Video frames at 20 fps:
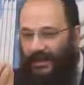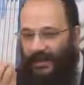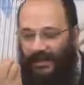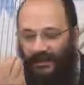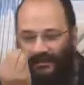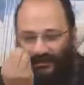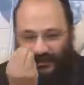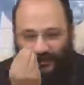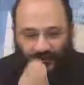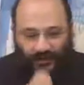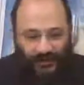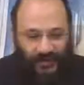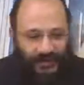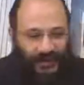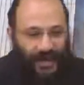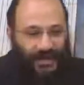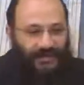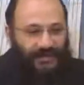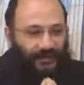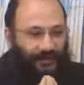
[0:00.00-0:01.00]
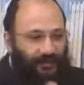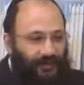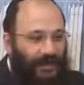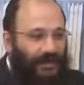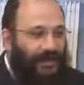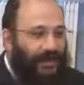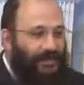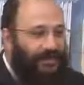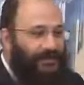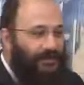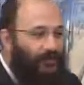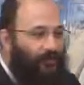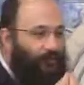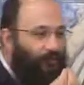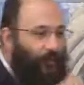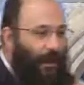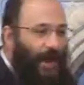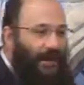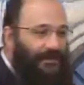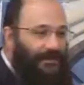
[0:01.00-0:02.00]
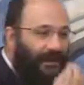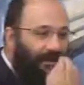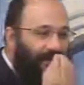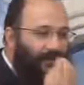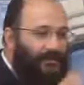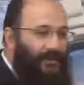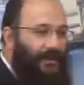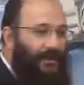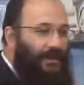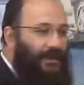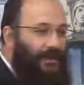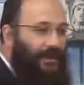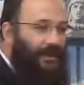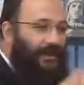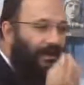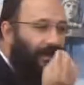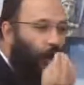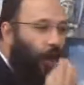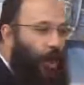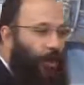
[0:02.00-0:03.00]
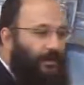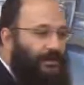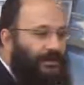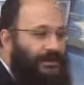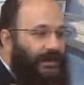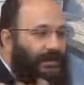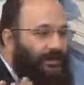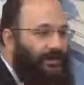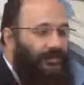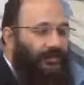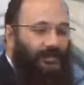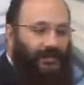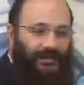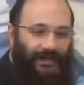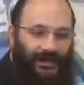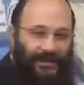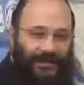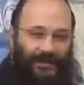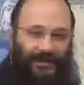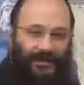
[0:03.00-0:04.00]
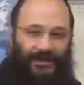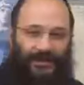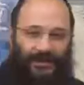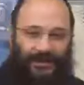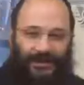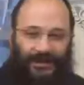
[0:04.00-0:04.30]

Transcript: it takes a place right at the beginning, the onset of our day?